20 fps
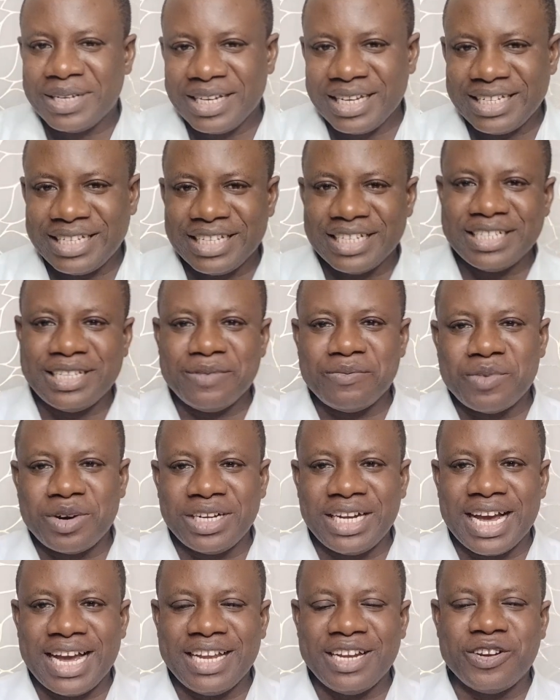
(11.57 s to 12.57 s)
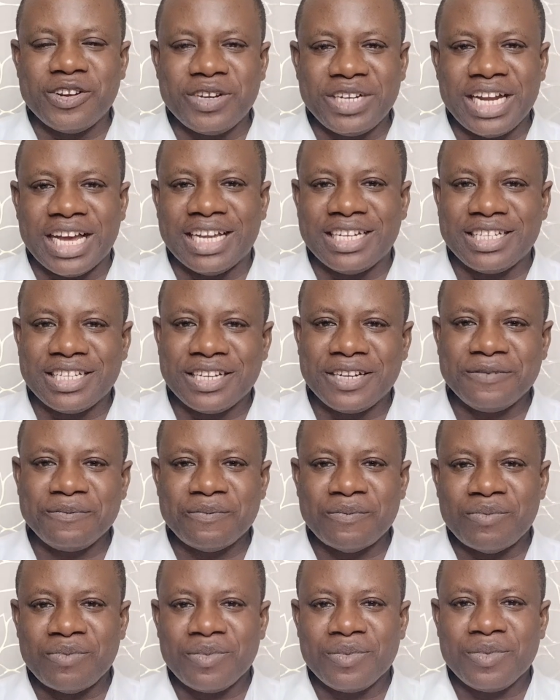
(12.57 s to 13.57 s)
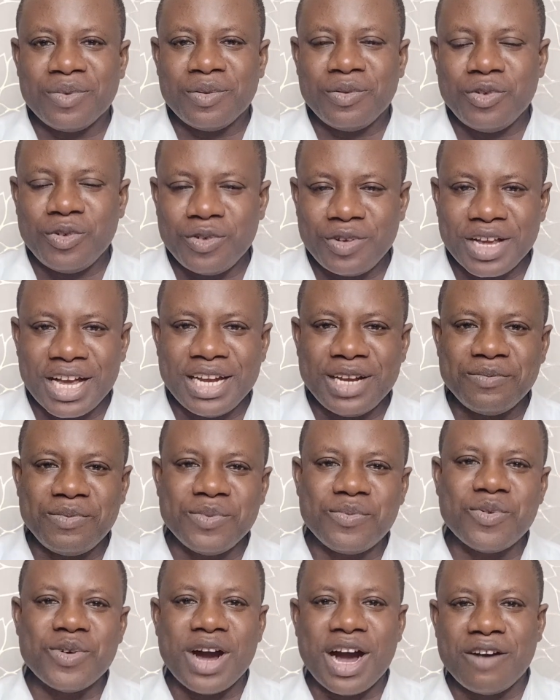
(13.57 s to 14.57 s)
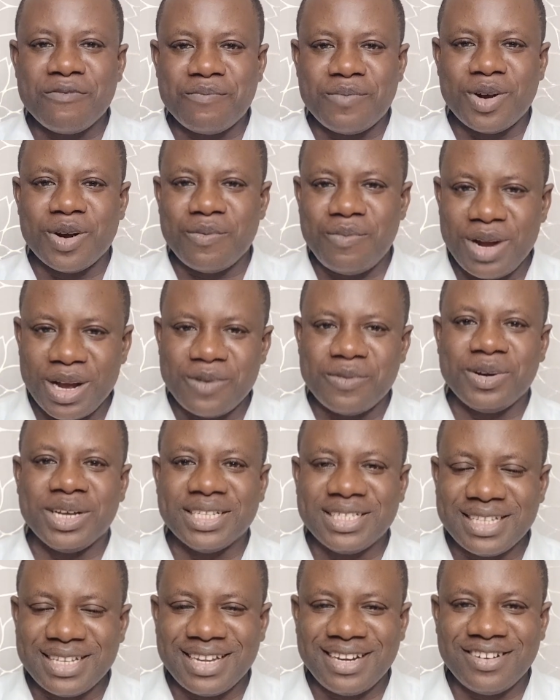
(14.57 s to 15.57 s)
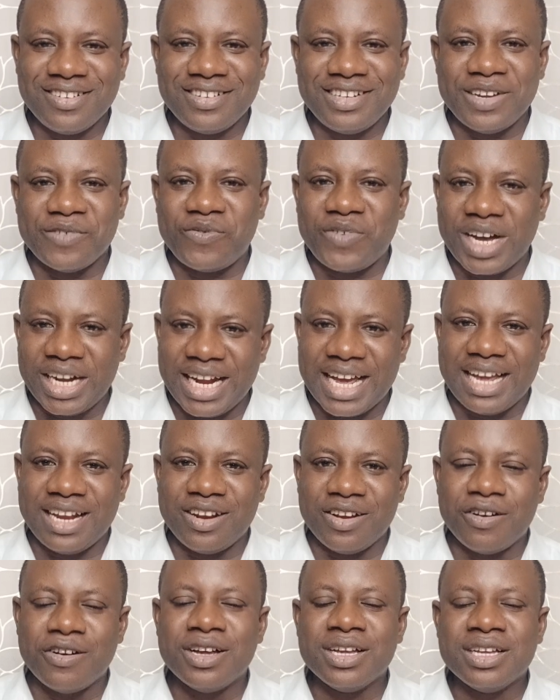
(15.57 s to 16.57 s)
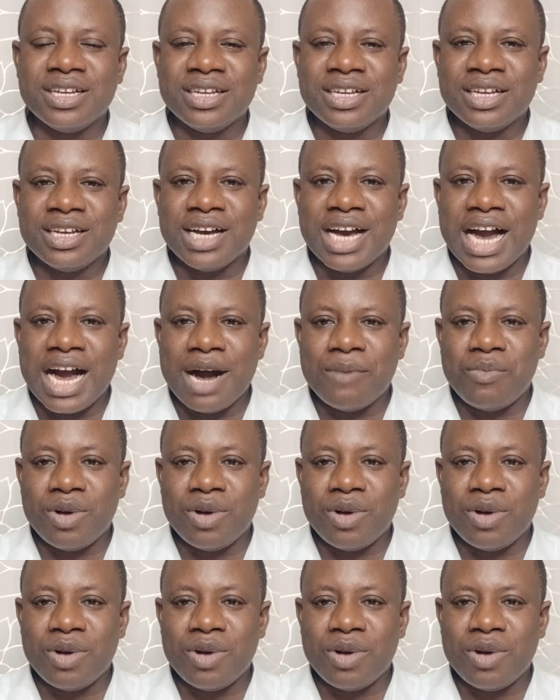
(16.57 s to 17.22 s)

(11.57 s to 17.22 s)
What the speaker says: it is the mother-in-law that usually people have problem with, not the father-in-law.